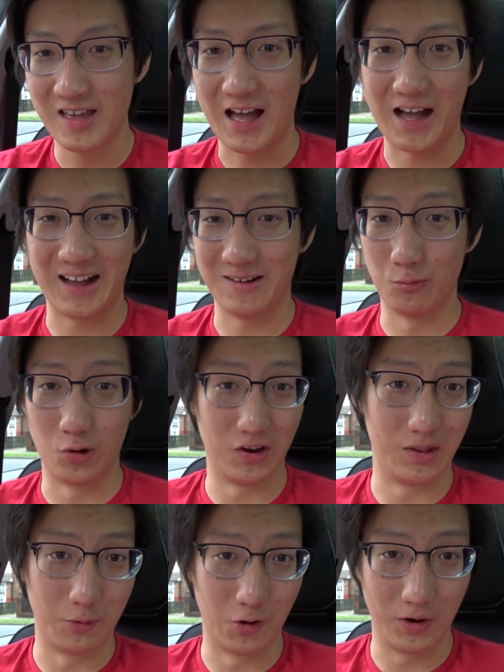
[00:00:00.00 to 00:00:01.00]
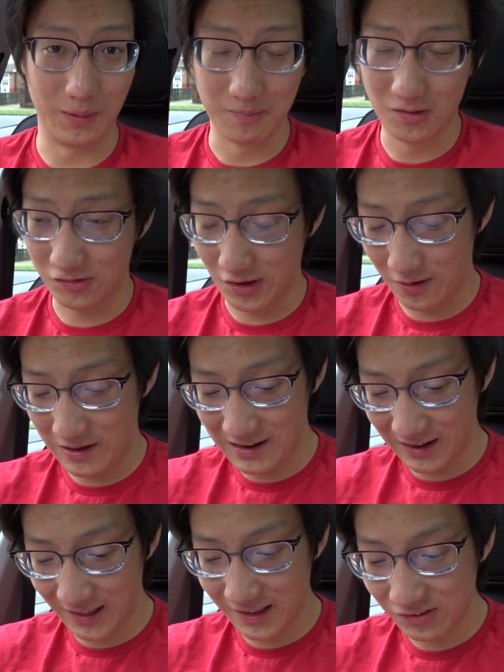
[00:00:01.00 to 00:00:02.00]
at 1 in the morning. So at
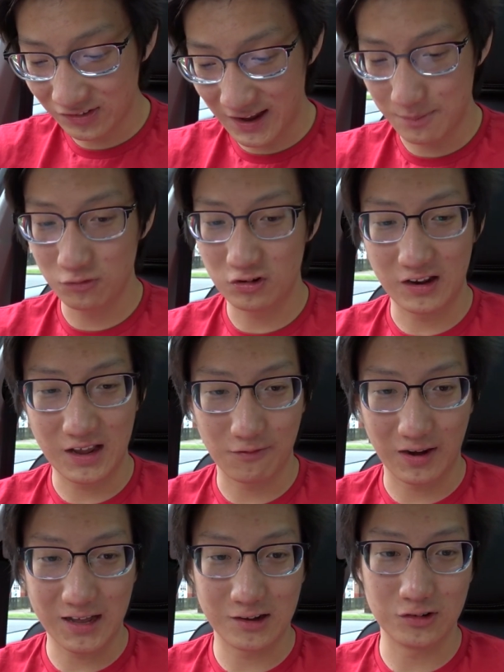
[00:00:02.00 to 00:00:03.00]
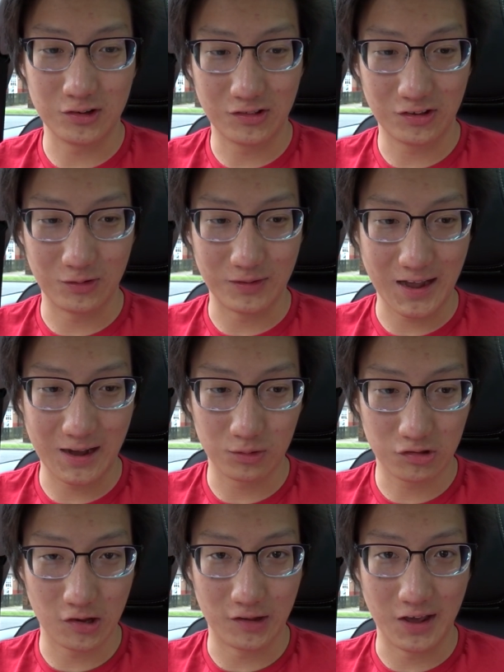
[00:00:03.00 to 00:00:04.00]
least MG have allowed you to now
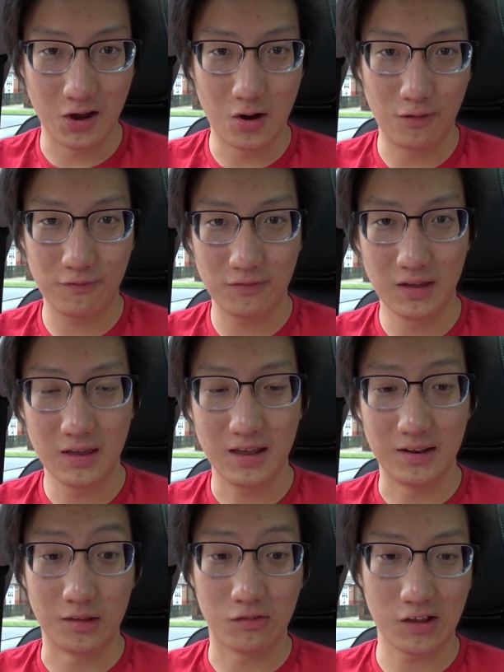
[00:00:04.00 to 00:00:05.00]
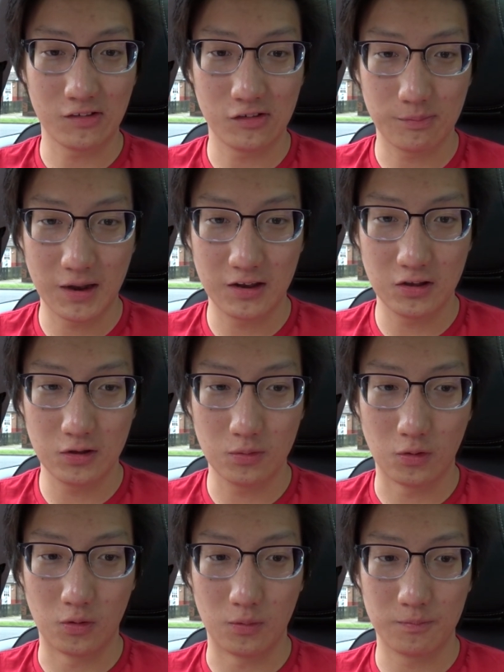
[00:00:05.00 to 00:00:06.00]
turn it off in the settings menu
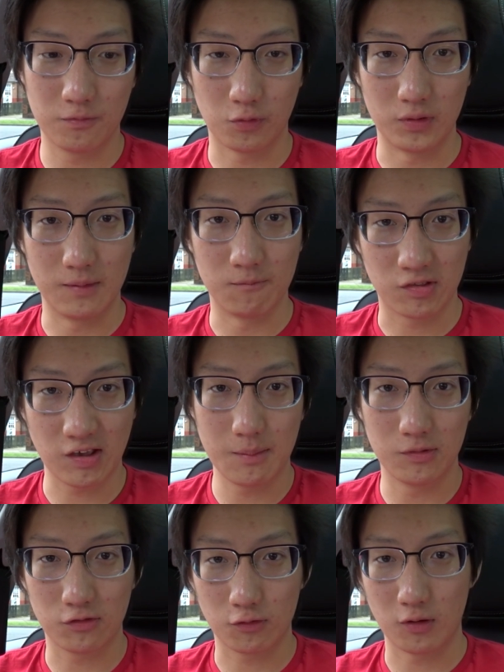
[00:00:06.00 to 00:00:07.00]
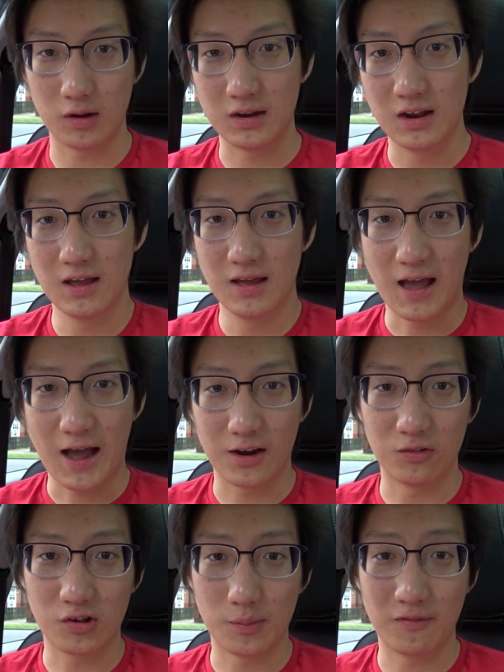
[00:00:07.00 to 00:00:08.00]
or through the infotainment screen, and
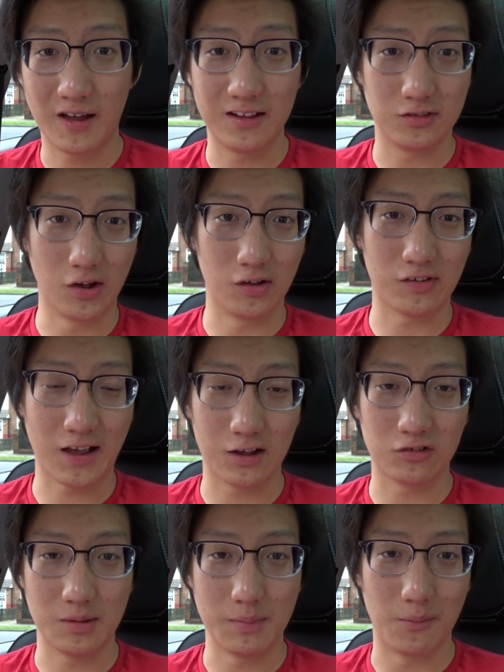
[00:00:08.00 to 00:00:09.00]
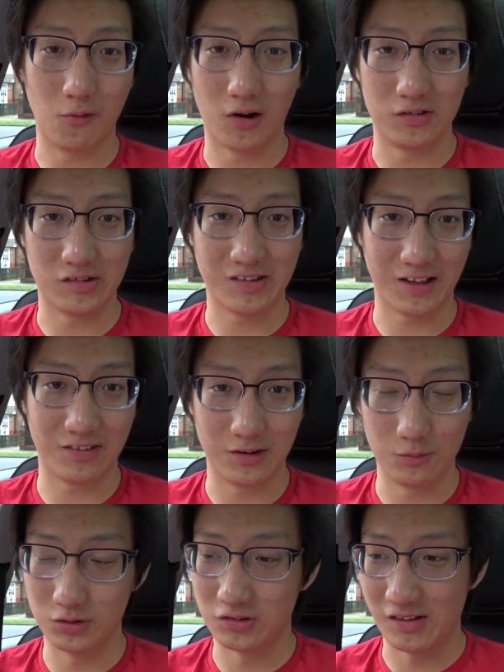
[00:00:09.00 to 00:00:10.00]
on top of that it does actually memorize your setting,
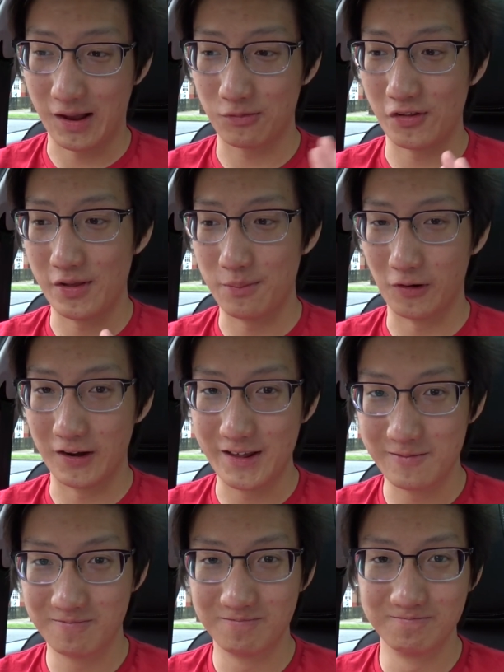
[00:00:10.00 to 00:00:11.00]
which is absolutely brilliant.